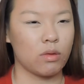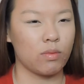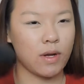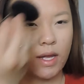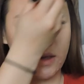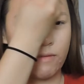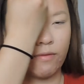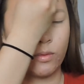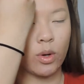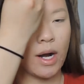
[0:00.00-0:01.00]

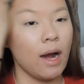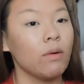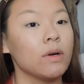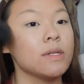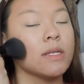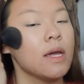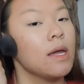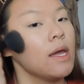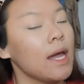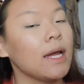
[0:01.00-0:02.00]
3-4 hours,
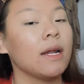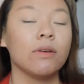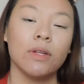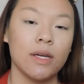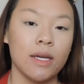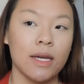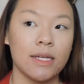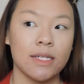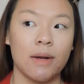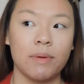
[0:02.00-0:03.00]
and I only
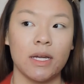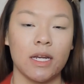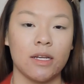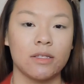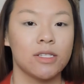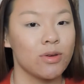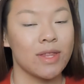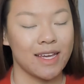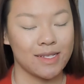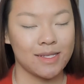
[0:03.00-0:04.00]
ended up getting 2
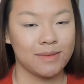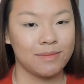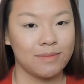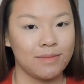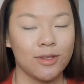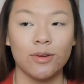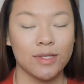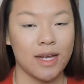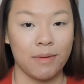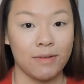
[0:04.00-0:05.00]
things the whole
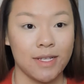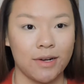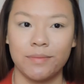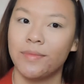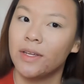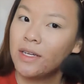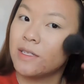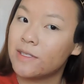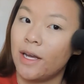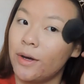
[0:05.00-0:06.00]
time I was there.
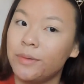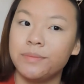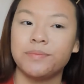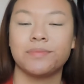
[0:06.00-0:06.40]
So,